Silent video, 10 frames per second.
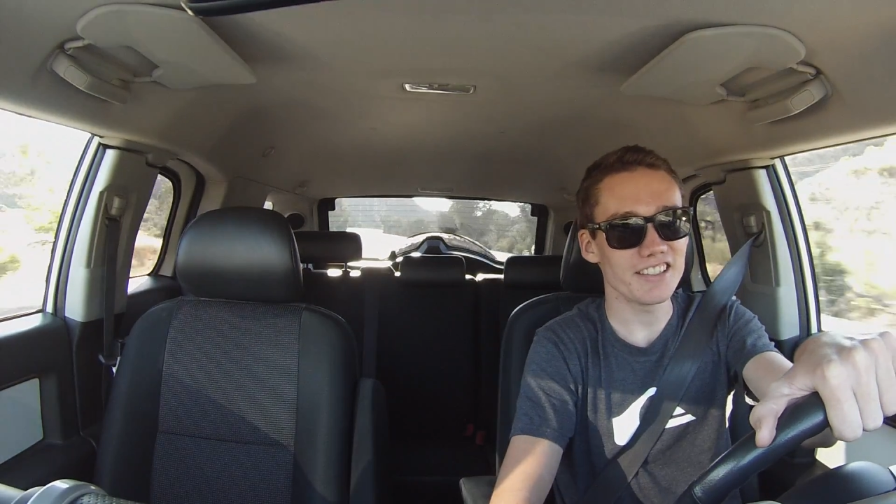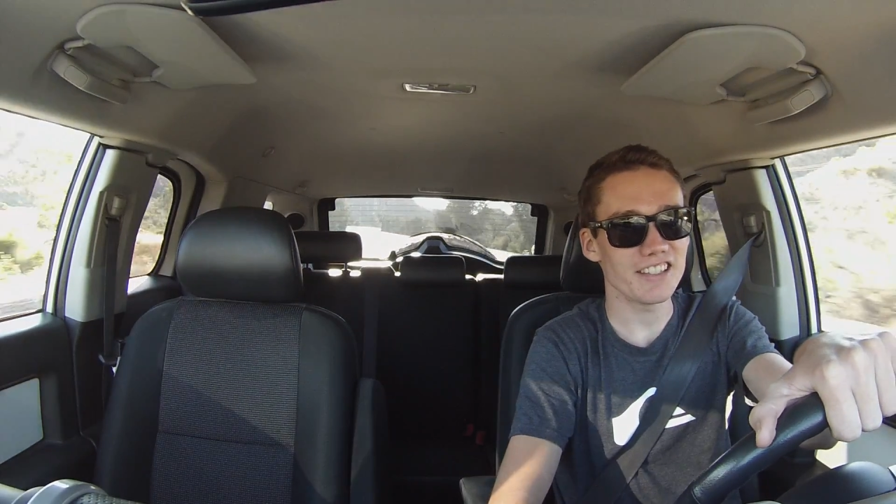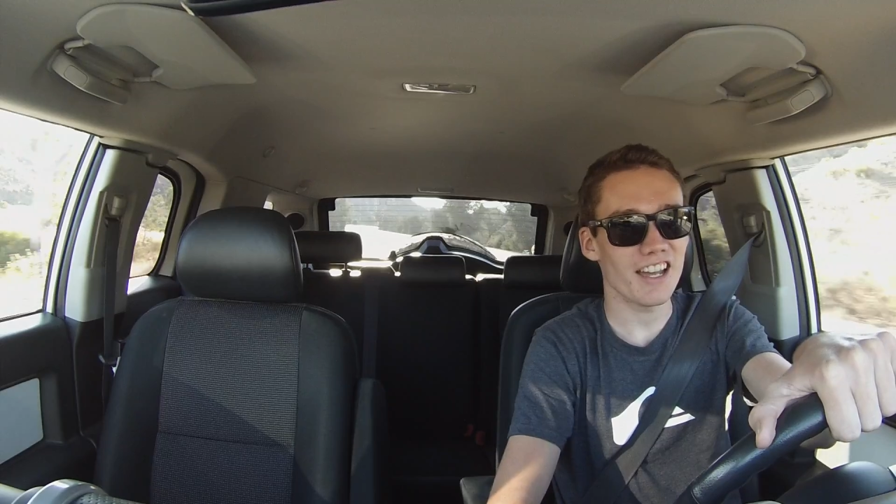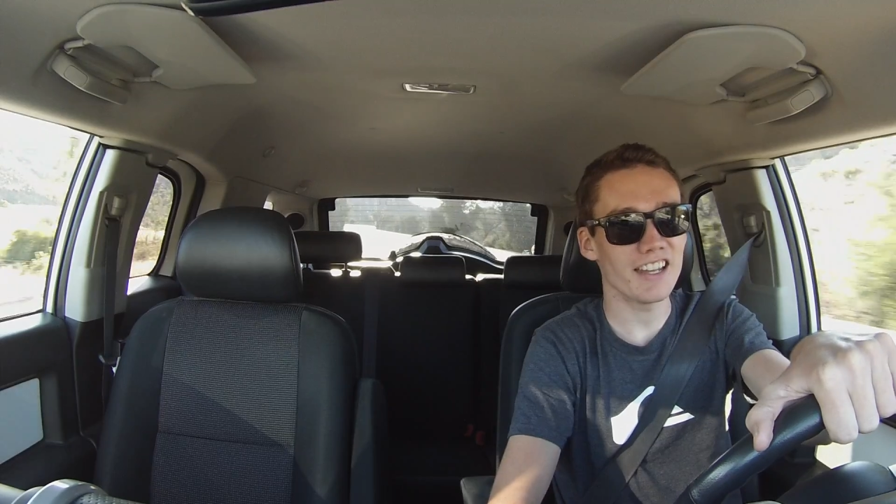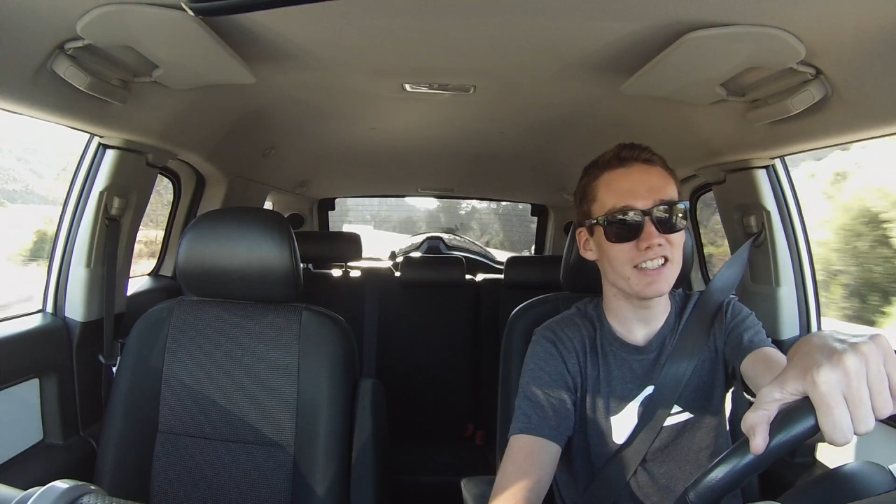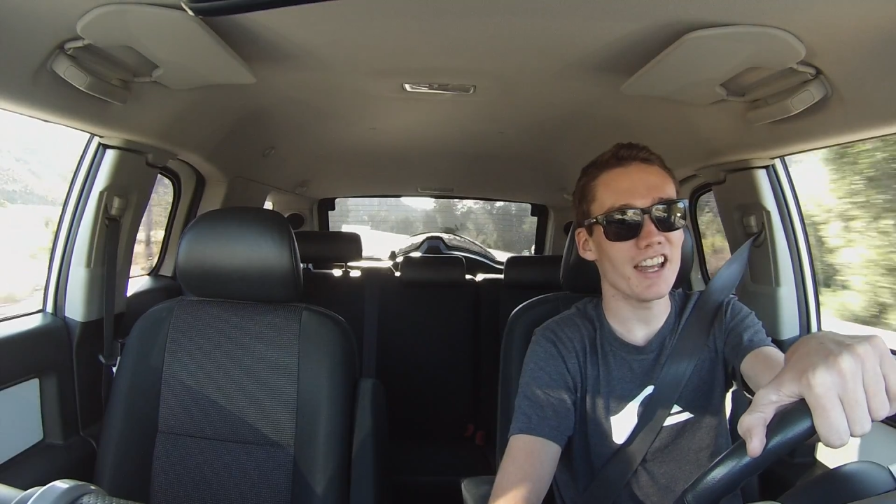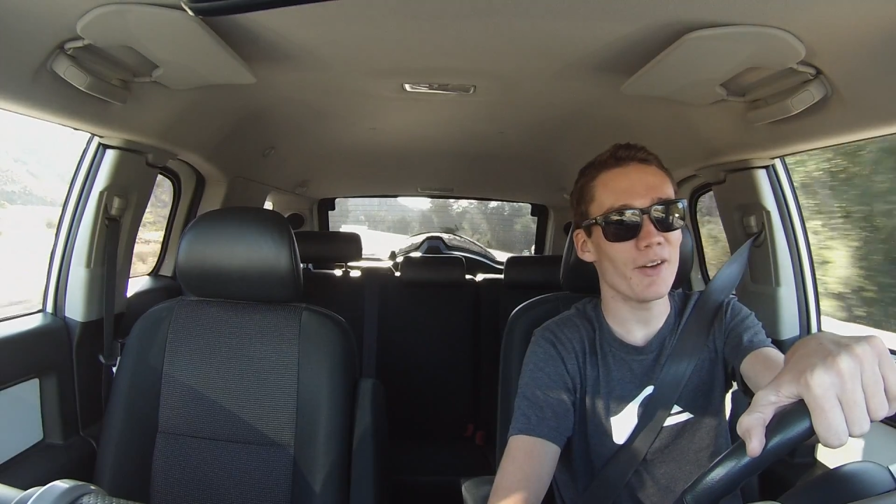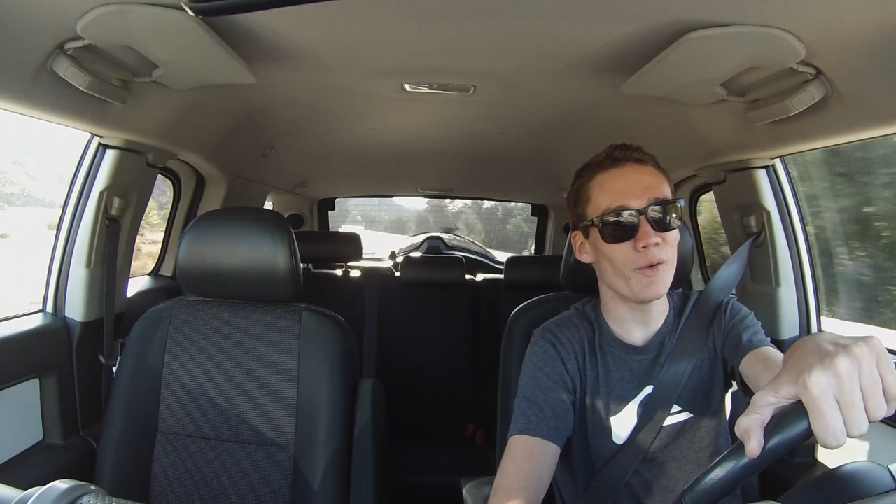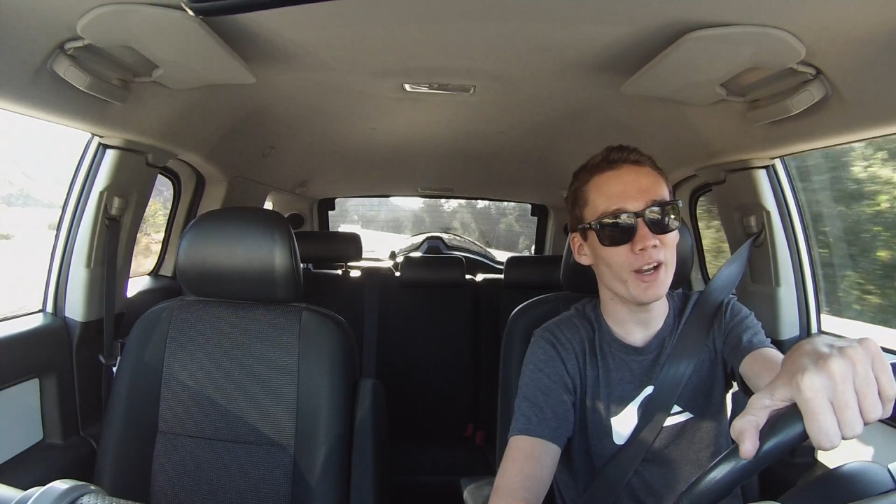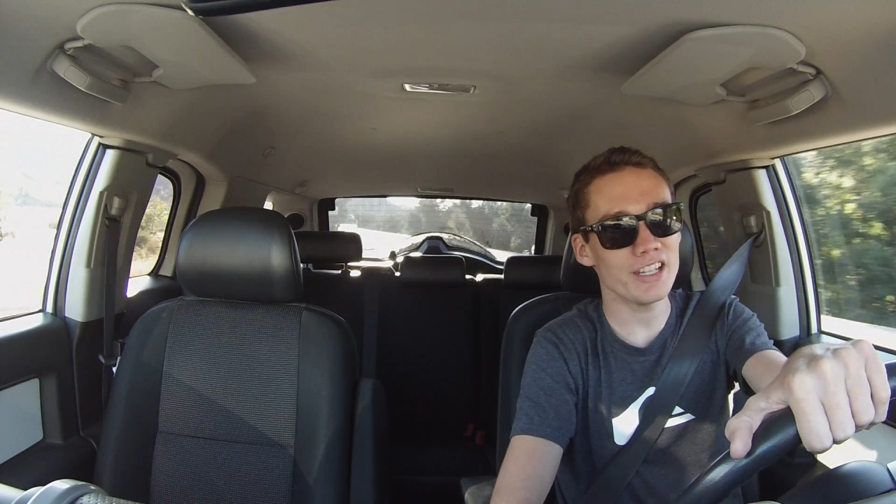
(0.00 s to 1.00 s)
I
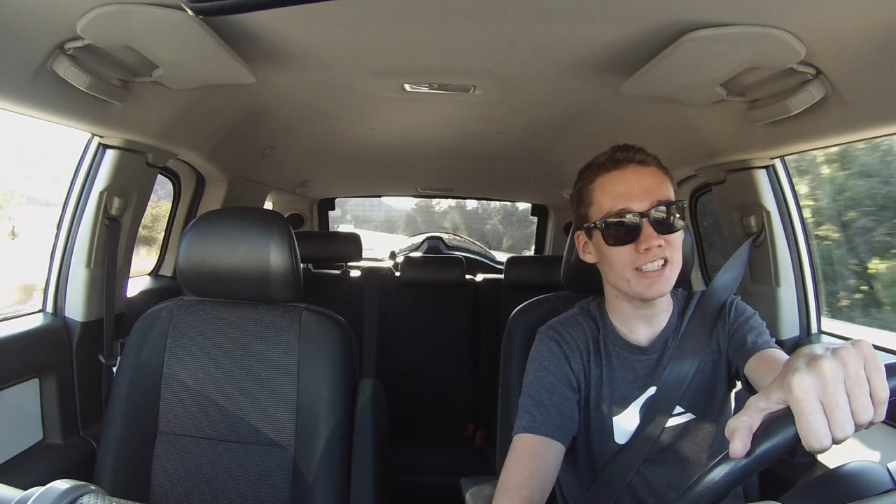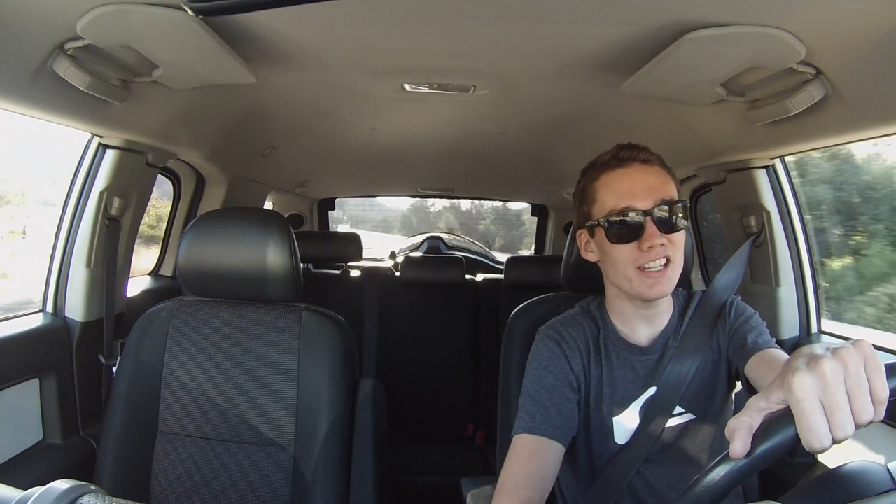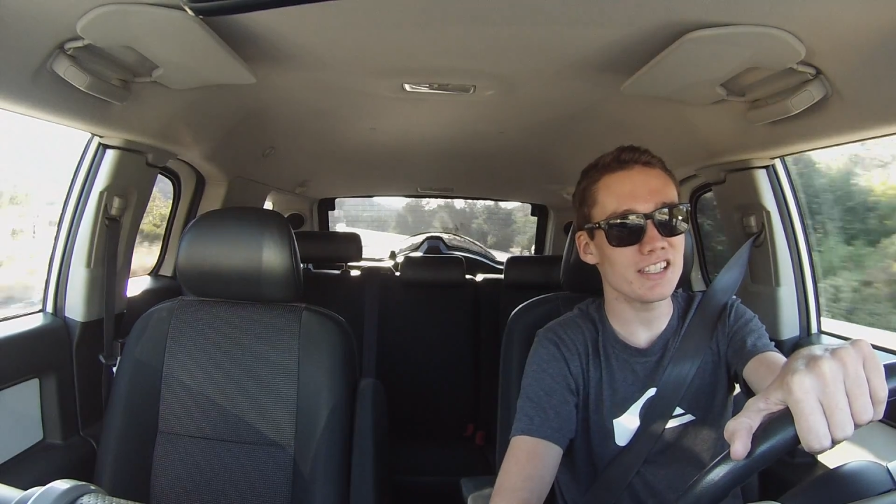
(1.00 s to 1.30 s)
want to say